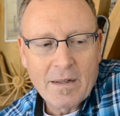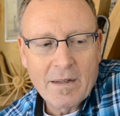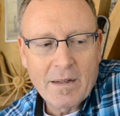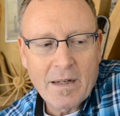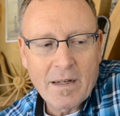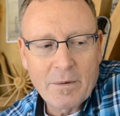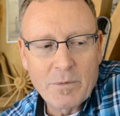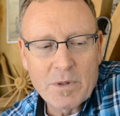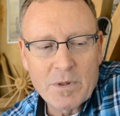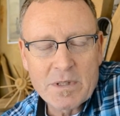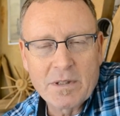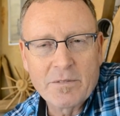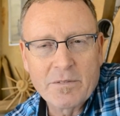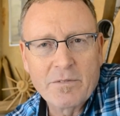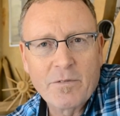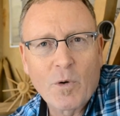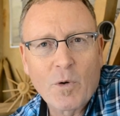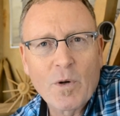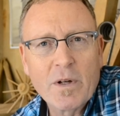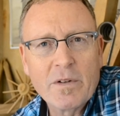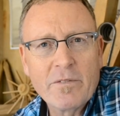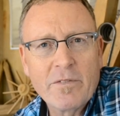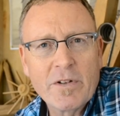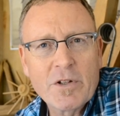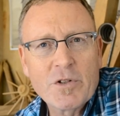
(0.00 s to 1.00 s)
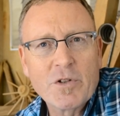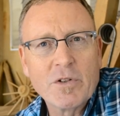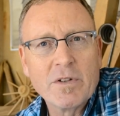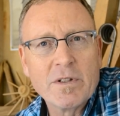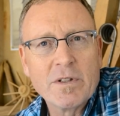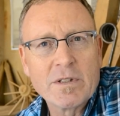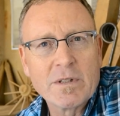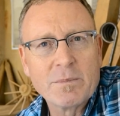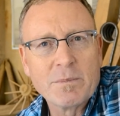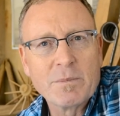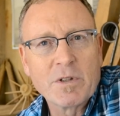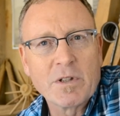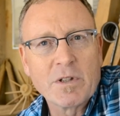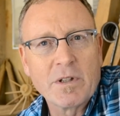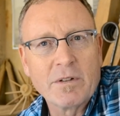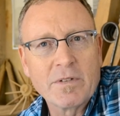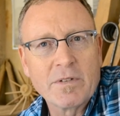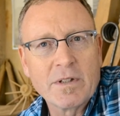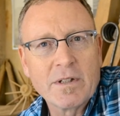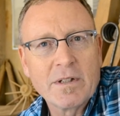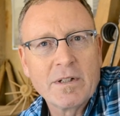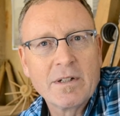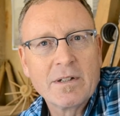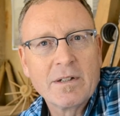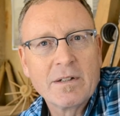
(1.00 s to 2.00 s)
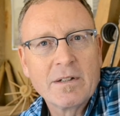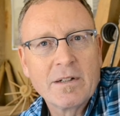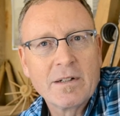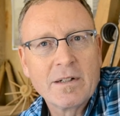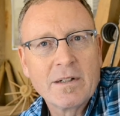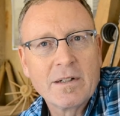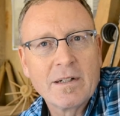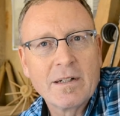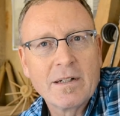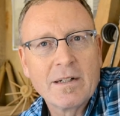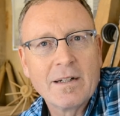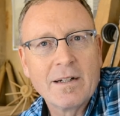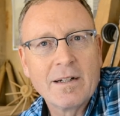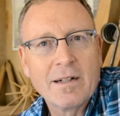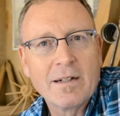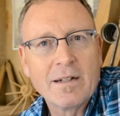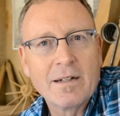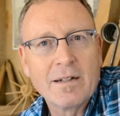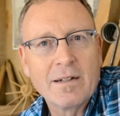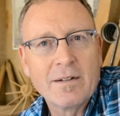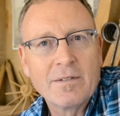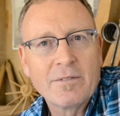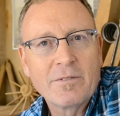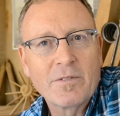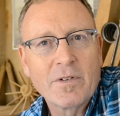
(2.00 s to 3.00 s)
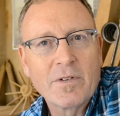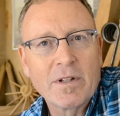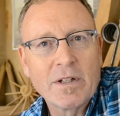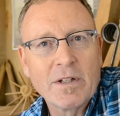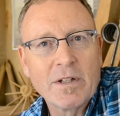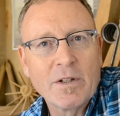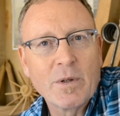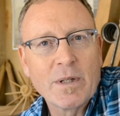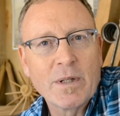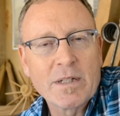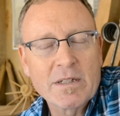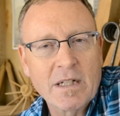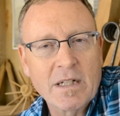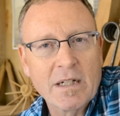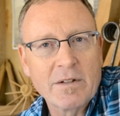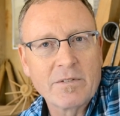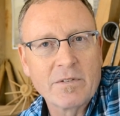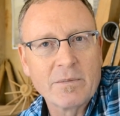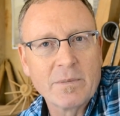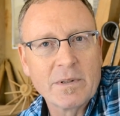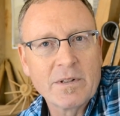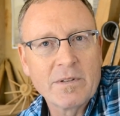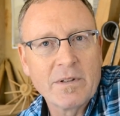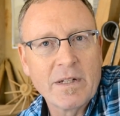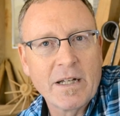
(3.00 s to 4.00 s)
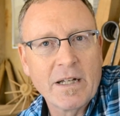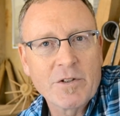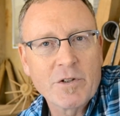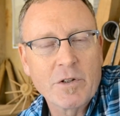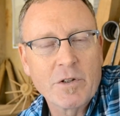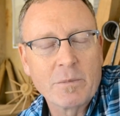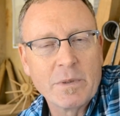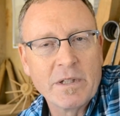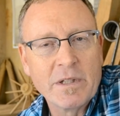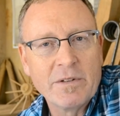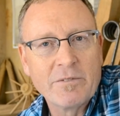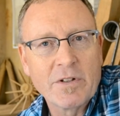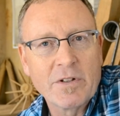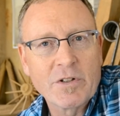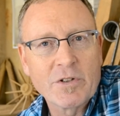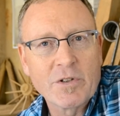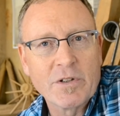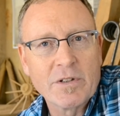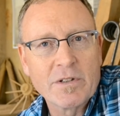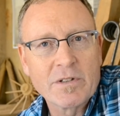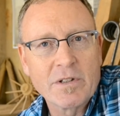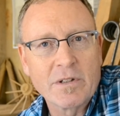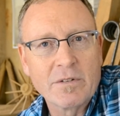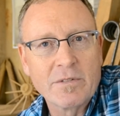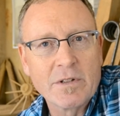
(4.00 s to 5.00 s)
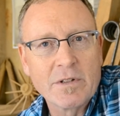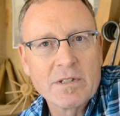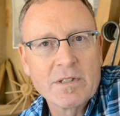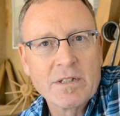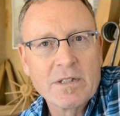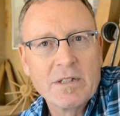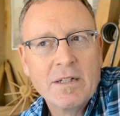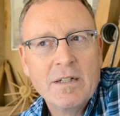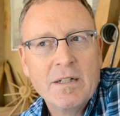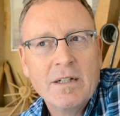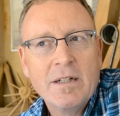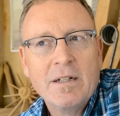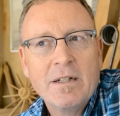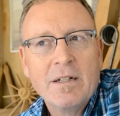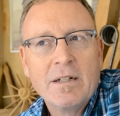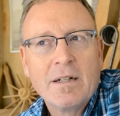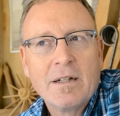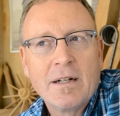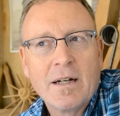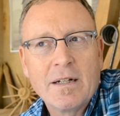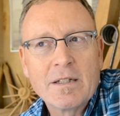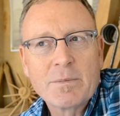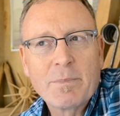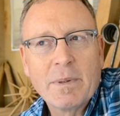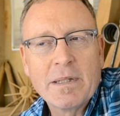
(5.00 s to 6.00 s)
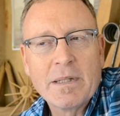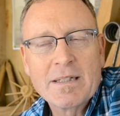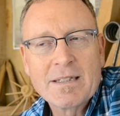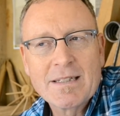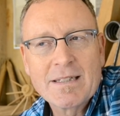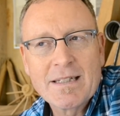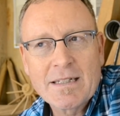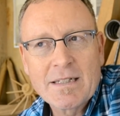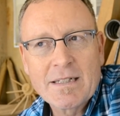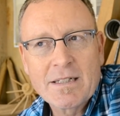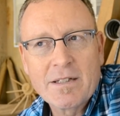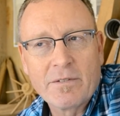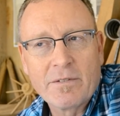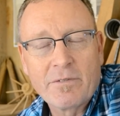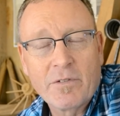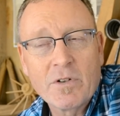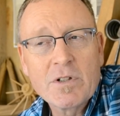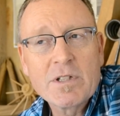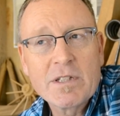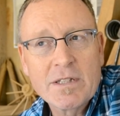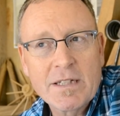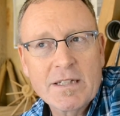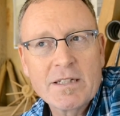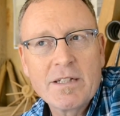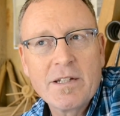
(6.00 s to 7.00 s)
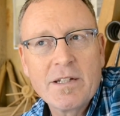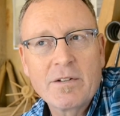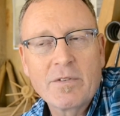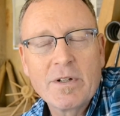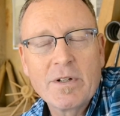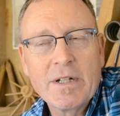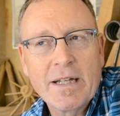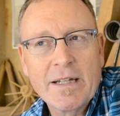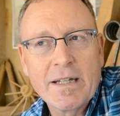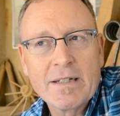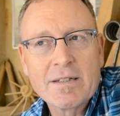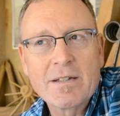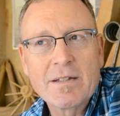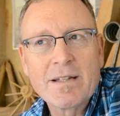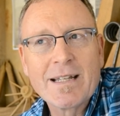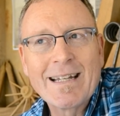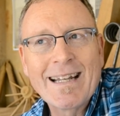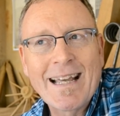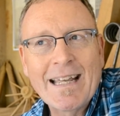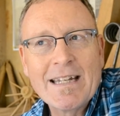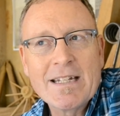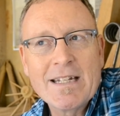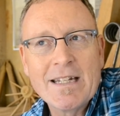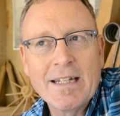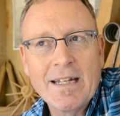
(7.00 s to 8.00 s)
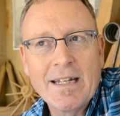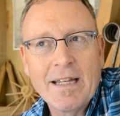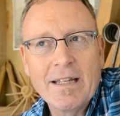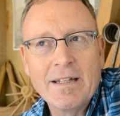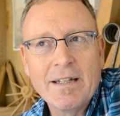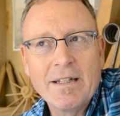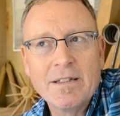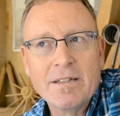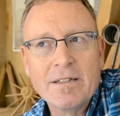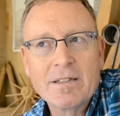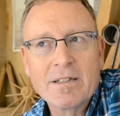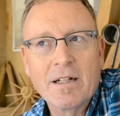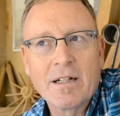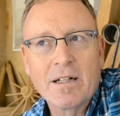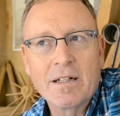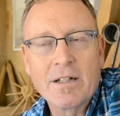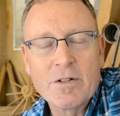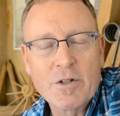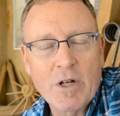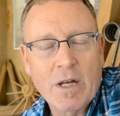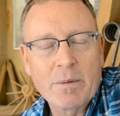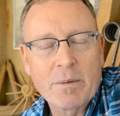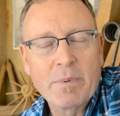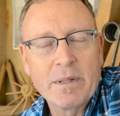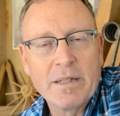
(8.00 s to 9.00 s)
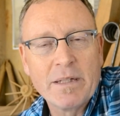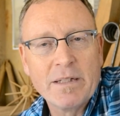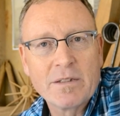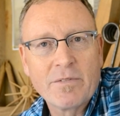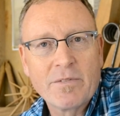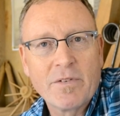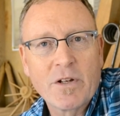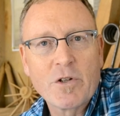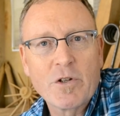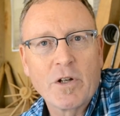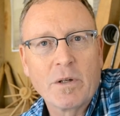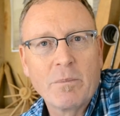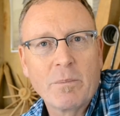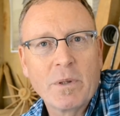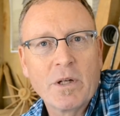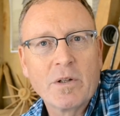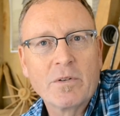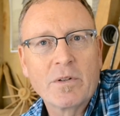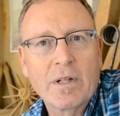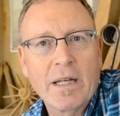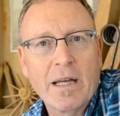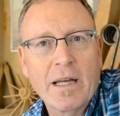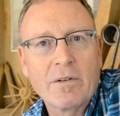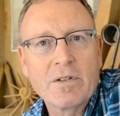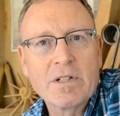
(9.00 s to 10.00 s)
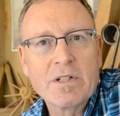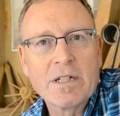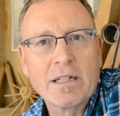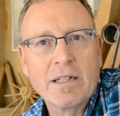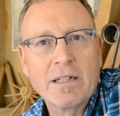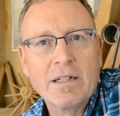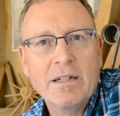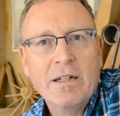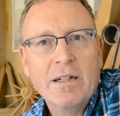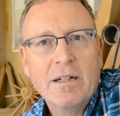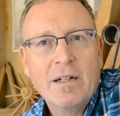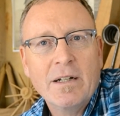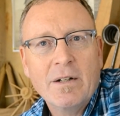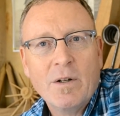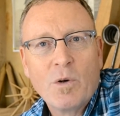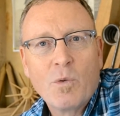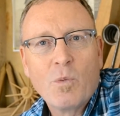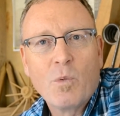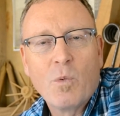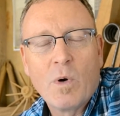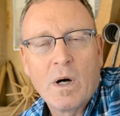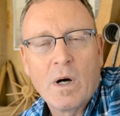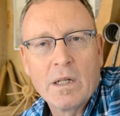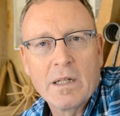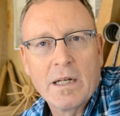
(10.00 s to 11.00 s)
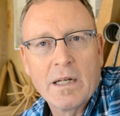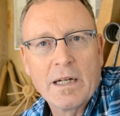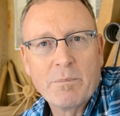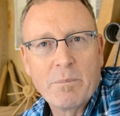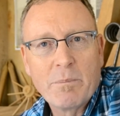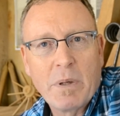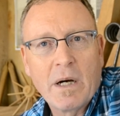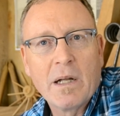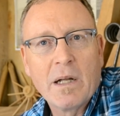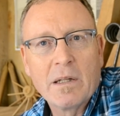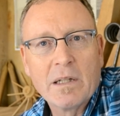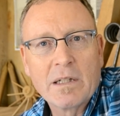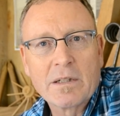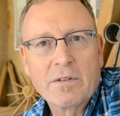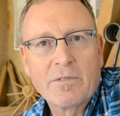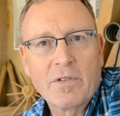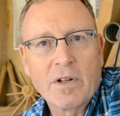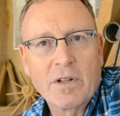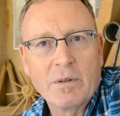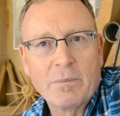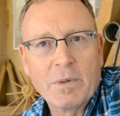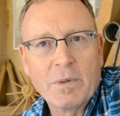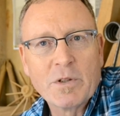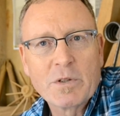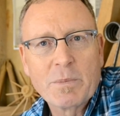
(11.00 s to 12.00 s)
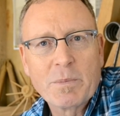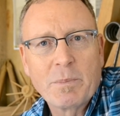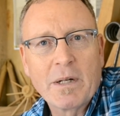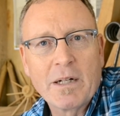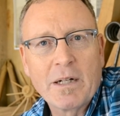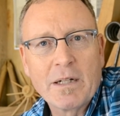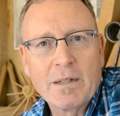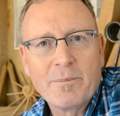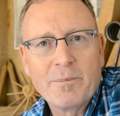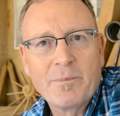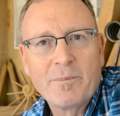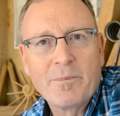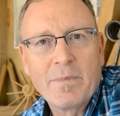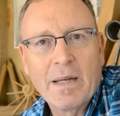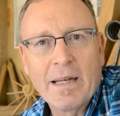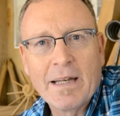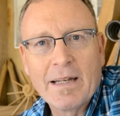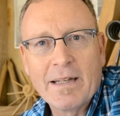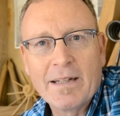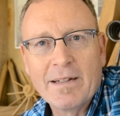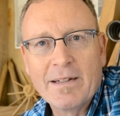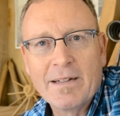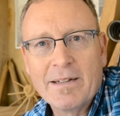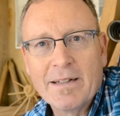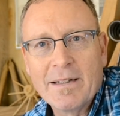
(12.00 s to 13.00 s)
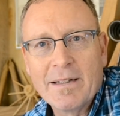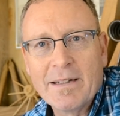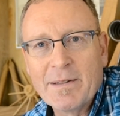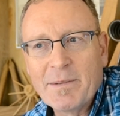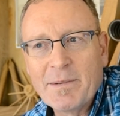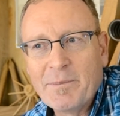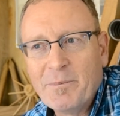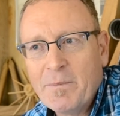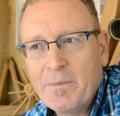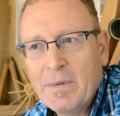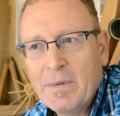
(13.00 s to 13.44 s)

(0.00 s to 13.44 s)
I was a foreign fisheries observer uh, for the U.S. government, National Marine Fisheries Service. I spent six, the first 63 days of the 1980s on a Japanese fishing boat counting walleye pollock for the most part, and uh,